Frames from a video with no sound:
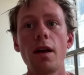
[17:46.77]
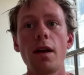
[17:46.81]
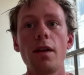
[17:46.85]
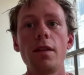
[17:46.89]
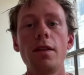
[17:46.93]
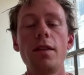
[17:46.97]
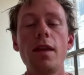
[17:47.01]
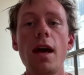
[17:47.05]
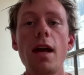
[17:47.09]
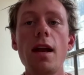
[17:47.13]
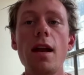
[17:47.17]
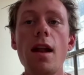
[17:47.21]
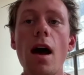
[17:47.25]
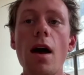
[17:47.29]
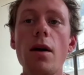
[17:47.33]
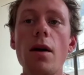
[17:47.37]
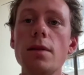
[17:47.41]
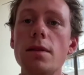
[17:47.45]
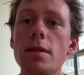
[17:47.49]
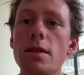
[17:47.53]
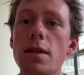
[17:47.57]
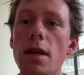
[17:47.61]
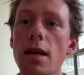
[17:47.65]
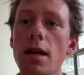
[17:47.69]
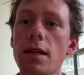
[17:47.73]
Then I would
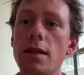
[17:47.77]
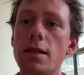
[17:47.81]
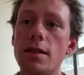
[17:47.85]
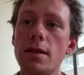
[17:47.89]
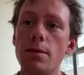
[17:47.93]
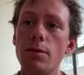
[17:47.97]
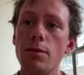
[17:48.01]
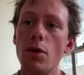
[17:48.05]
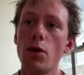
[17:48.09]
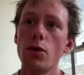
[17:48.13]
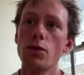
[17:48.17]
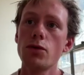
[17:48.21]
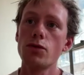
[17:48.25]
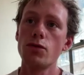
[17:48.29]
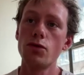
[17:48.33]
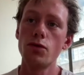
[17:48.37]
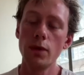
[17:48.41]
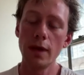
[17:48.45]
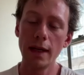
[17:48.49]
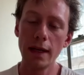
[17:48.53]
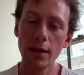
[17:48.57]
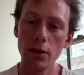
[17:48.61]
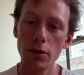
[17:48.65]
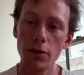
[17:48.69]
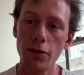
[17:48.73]
say it's the most
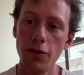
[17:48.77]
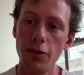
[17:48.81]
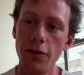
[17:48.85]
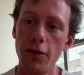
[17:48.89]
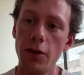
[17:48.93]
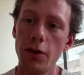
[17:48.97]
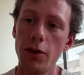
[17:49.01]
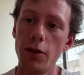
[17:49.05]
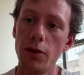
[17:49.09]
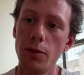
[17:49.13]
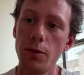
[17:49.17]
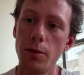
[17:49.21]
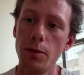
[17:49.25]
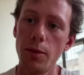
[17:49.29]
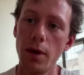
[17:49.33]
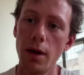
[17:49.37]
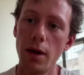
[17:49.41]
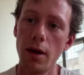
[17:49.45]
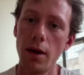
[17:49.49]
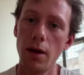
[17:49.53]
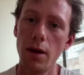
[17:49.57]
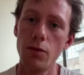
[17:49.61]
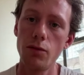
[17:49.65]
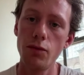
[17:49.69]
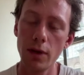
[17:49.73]
real
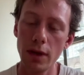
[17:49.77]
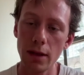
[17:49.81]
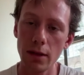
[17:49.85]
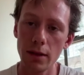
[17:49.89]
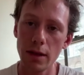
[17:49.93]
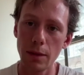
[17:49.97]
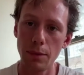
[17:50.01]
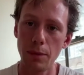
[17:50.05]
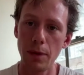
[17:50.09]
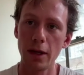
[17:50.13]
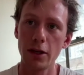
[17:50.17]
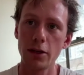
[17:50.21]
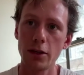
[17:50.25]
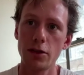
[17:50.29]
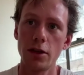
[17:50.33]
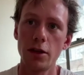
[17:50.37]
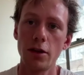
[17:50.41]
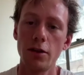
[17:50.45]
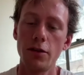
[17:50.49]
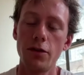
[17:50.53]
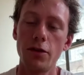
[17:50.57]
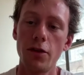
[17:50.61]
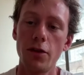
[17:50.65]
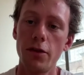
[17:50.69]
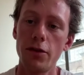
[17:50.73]
depiction
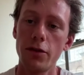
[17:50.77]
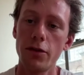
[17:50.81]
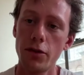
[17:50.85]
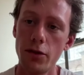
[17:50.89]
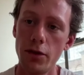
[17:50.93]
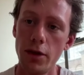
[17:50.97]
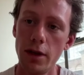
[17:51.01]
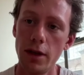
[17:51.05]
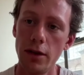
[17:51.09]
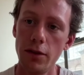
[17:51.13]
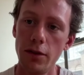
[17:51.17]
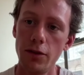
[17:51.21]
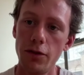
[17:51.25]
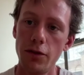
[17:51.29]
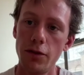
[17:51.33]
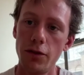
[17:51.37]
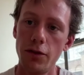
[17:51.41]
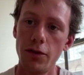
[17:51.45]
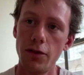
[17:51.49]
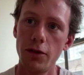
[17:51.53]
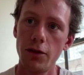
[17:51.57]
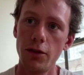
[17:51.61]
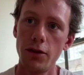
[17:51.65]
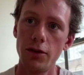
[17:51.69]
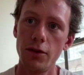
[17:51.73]
of
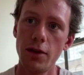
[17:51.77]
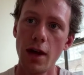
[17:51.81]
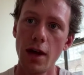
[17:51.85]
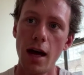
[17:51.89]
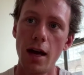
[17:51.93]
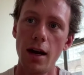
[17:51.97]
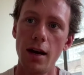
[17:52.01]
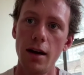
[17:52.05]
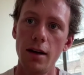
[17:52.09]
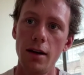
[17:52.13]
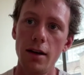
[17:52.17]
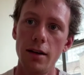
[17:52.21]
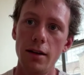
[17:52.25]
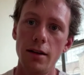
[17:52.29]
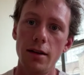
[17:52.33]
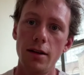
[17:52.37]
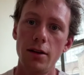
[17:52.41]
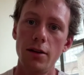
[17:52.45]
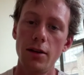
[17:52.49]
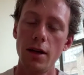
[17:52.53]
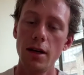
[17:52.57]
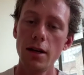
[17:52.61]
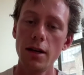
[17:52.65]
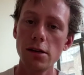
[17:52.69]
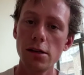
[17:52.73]
grief that there
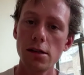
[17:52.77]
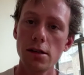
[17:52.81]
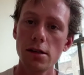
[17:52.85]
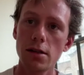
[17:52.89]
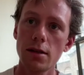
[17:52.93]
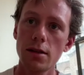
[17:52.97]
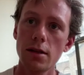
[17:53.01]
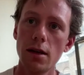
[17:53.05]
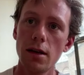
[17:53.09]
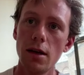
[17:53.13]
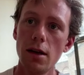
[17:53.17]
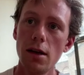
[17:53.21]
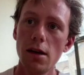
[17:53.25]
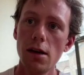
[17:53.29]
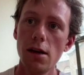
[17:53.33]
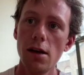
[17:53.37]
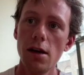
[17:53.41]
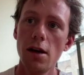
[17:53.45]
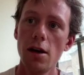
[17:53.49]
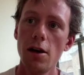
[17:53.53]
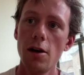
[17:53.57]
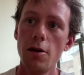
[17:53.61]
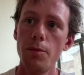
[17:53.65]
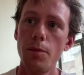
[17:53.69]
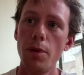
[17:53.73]
is.
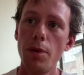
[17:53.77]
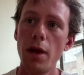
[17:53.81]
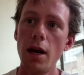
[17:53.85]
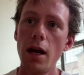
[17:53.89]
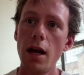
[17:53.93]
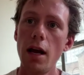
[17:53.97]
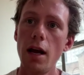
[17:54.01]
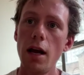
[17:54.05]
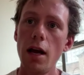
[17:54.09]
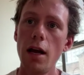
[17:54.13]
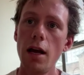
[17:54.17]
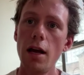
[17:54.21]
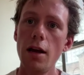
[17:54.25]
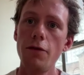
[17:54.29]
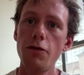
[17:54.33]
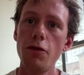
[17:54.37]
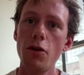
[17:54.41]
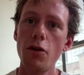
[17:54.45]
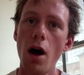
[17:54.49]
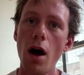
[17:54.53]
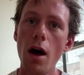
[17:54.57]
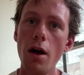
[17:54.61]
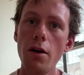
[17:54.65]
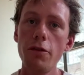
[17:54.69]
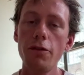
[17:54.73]
But if
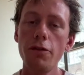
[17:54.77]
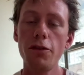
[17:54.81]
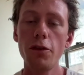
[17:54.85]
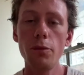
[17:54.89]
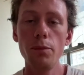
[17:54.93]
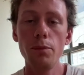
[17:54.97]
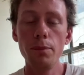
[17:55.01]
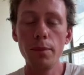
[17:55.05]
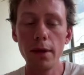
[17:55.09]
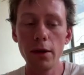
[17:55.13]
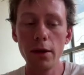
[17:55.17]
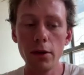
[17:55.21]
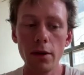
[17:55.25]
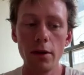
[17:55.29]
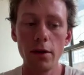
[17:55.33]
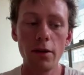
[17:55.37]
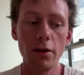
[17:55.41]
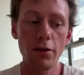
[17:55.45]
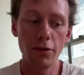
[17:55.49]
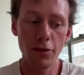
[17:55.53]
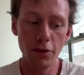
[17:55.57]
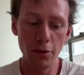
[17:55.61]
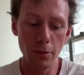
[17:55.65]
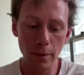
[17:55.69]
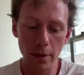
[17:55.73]
you're
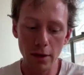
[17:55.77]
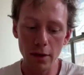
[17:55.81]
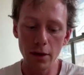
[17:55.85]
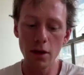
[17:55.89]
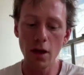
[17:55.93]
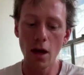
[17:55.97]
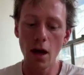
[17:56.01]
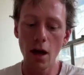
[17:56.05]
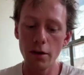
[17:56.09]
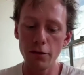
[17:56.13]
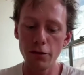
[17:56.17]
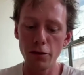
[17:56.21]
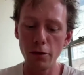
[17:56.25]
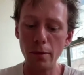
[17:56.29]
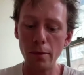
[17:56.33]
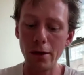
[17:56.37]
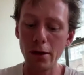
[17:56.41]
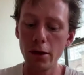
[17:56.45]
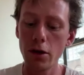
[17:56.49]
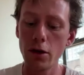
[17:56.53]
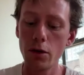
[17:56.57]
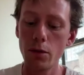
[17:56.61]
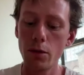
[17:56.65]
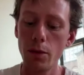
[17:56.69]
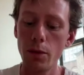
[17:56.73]

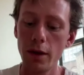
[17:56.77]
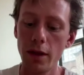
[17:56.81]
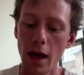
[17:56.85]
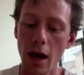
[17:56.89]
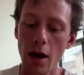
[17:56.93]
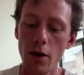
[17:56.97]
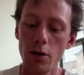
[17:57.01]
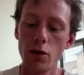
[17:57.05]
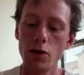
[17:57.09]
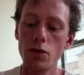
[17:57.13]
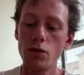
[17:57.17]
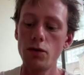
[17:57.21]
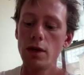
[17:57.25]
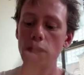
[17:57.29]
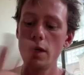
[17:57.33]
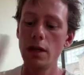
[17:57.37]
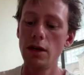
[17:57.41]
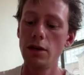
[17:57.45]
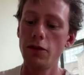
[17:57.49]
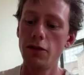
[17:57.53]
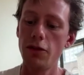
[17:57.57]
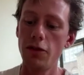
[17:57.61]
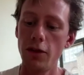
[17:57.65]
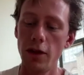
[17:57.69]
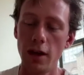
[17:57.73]
unfamiliar with how
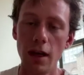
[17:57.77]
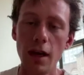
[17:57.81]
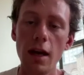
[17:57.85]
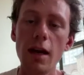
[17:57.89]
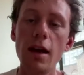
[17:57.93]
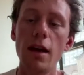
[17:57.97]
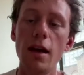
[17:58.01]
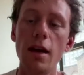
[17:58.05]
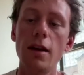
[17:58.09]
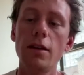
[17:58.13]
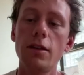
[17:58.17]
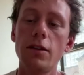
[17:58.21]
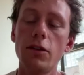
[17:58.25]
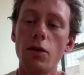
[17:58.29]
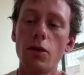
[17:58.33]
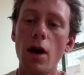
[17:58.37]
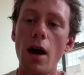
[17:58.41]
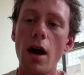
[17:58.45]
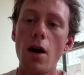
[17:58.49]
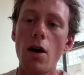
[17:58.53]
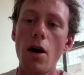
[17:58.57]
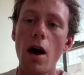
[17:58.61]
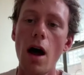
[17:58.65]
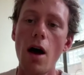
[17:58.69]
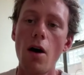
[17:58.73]
grief is, or
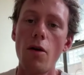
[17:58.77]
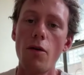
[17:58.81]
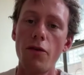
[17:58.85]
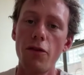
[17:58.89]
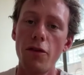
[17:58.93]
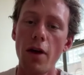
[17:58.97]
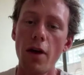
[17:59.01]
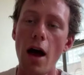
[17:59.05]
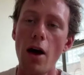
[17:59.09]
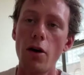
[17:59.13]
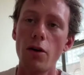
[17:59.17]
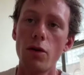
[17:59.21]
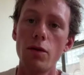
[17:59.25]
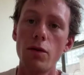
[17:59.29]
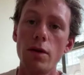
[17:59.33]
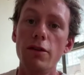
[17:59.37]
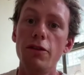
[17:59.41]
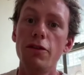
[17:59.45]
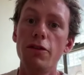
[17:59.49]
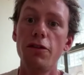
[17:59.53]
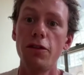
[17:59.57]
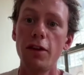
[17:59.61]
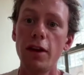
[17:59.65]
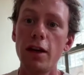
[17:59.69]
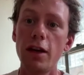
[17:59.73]
how grief
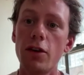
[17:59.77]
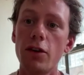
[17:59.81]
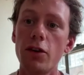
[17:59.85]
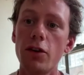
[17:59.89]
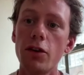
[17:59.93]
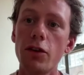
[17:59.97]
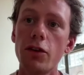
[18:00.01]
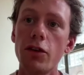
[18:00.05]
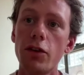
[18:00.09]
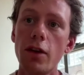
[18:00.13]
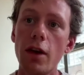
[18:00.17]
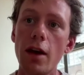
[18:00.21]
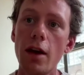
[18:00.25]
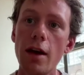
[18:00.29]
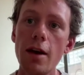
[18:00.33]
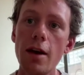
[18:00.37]
feels,